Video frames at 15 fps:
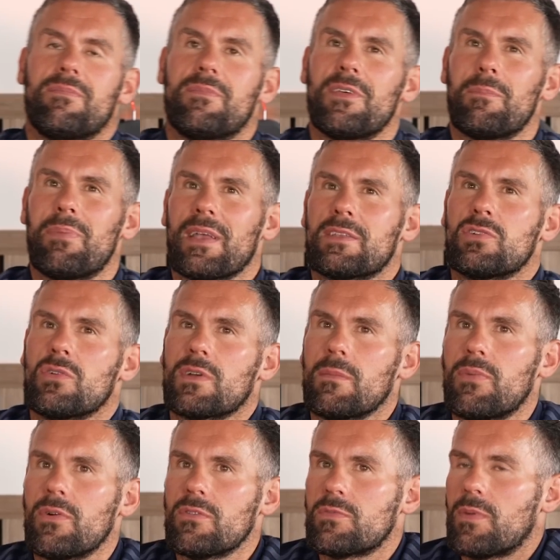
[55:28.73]
The big
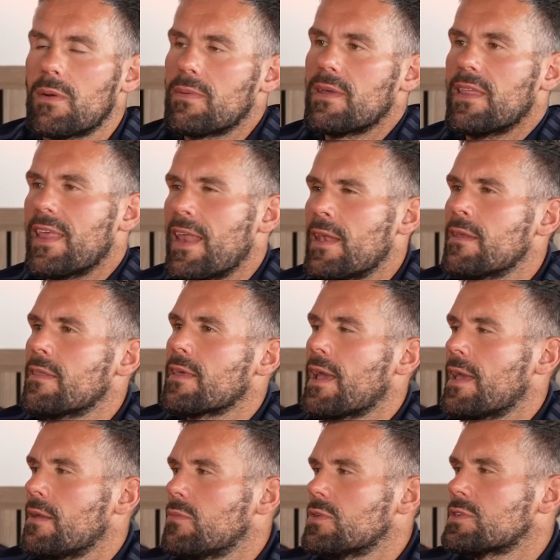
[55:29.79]
talking point was probably at the end of the
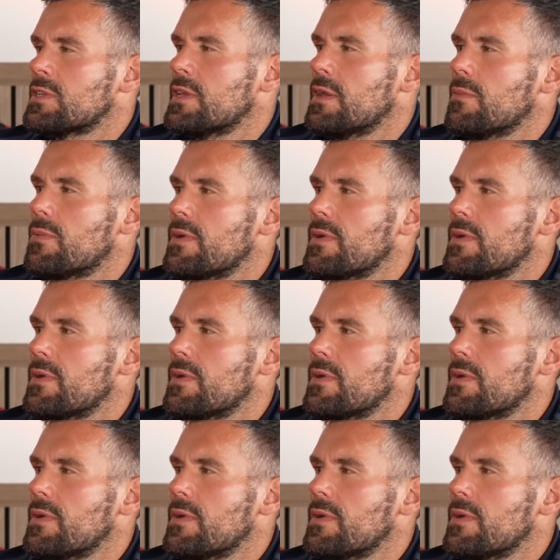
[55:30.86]
game, wasn't it,